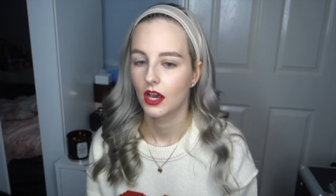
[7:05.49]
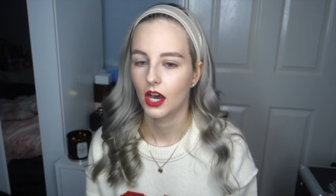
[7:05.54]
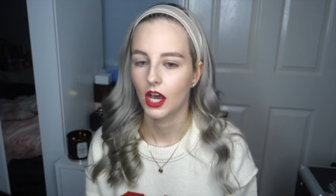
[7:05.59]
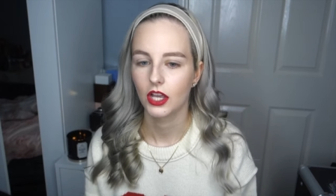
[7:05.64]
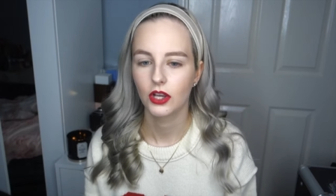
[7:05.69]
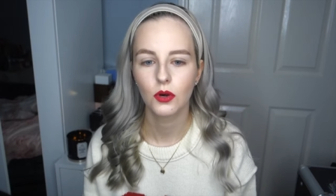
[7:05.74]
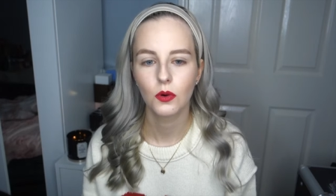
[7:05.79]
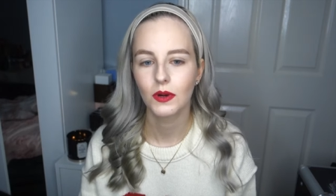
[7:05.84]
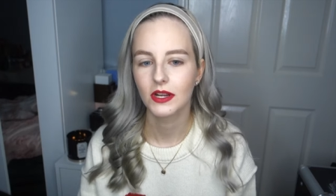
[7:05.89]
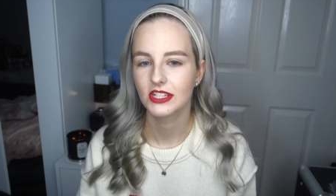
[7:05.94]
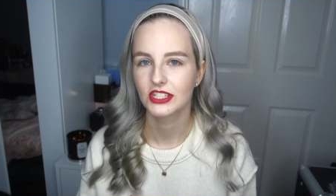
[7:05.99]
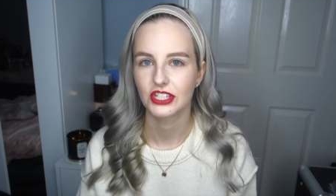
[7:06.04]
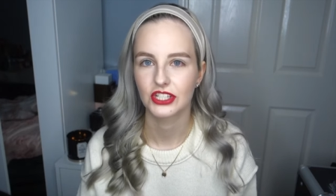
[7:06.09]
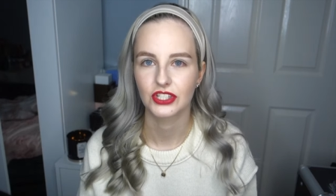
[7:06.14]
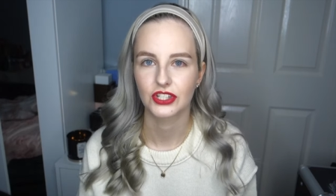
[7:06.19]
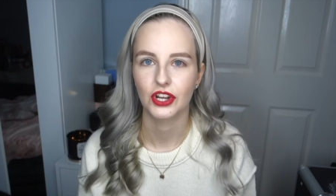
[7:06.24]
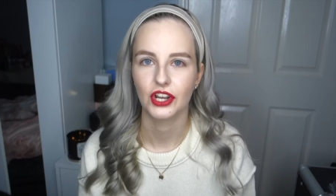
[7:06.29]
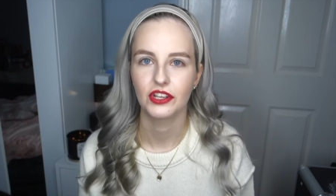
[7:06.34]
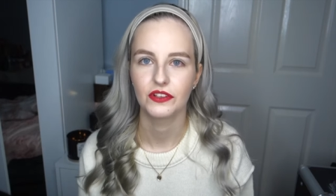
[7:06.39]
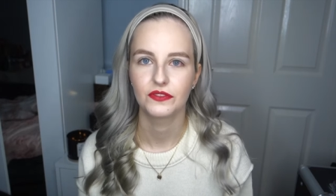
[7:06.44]
I always
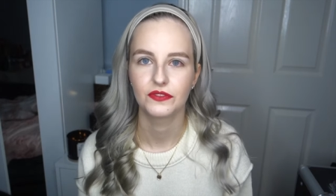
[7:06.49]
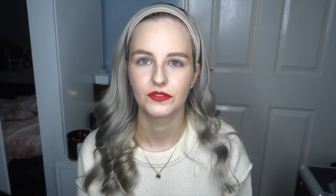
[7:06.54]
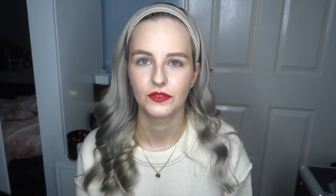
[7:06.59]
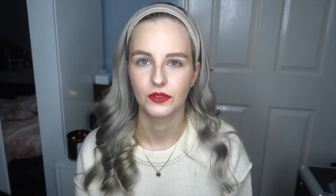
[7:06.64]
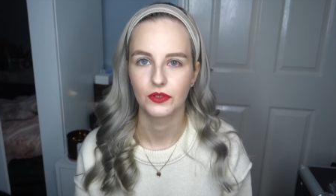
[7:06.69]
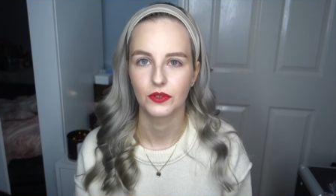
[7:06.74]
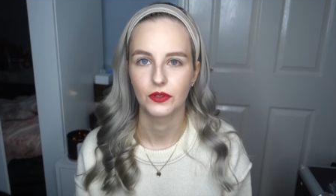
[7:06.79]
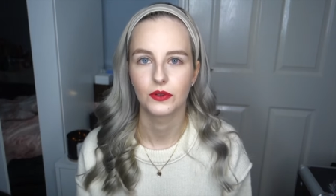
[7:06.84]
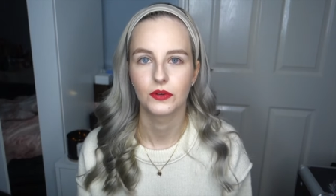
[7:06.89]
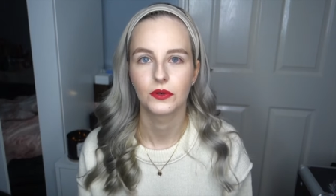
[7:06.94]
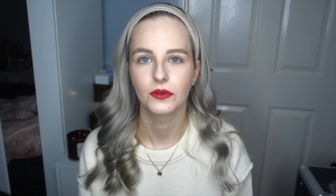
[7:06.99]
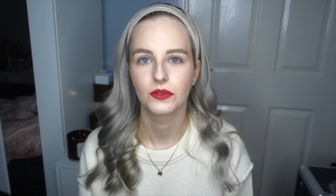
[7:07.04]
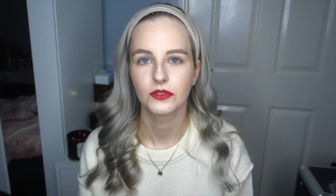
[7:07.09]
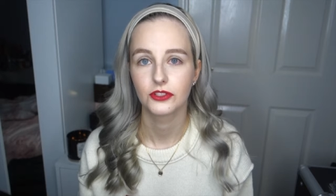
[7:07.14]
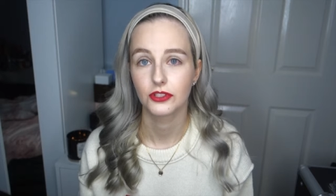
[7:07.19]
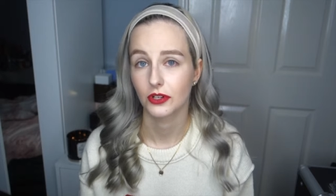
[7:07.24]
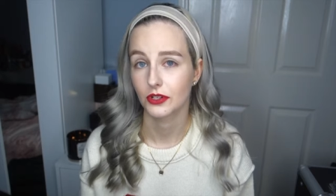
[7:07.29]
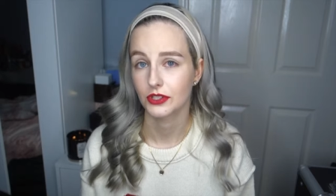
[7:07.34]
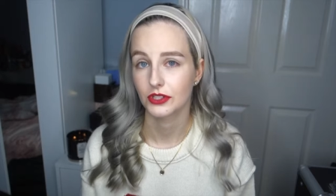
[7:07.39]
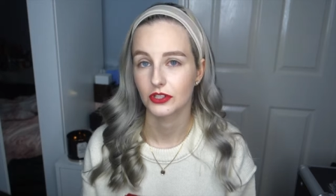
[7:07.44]
just go for
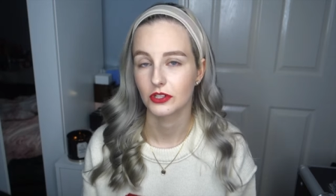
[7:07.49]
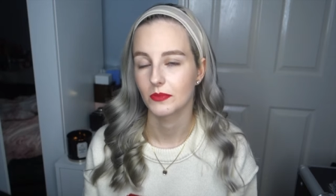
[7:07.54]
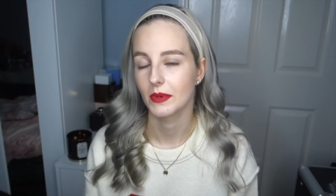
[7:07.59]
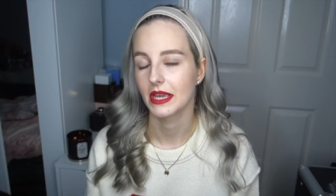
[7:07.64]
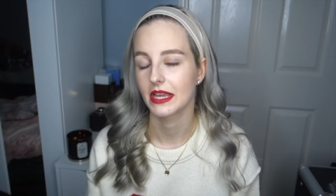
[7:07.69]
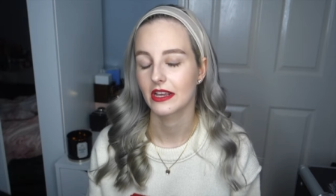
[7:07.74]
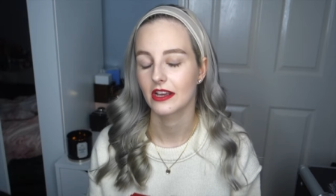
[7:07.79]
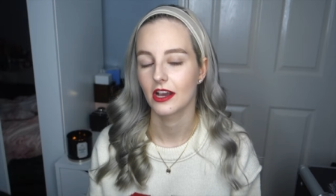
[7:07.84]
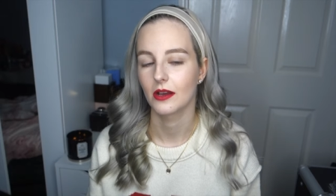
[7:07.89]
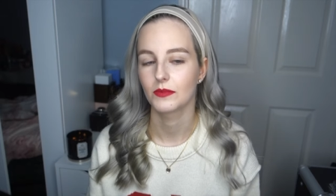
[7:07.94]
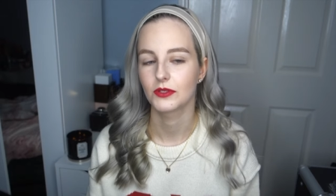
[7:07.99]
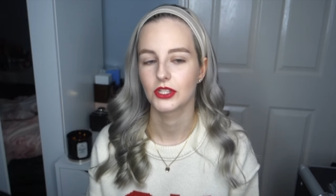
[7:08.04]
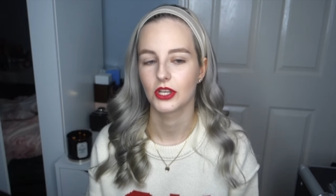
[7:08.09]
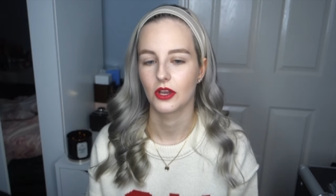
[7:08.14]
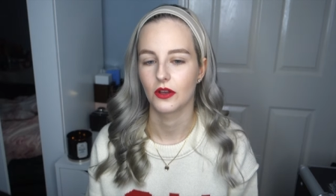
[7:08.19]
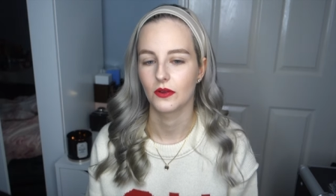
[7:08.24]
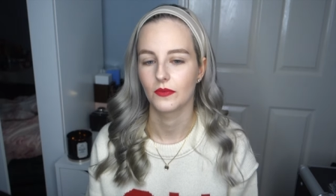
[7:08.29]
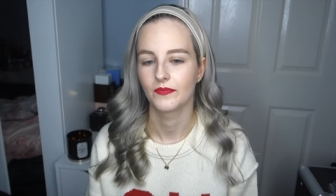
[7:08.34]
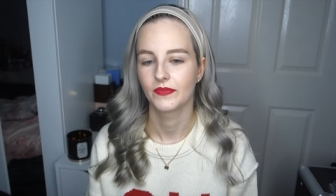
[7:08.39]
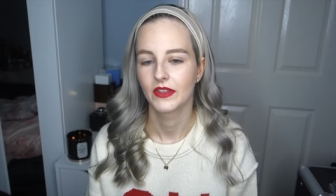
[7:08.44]
drugstore makeup
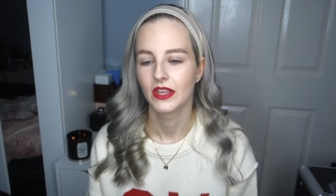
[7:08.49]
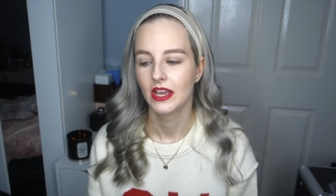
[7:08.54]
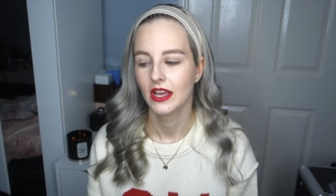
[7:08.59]
so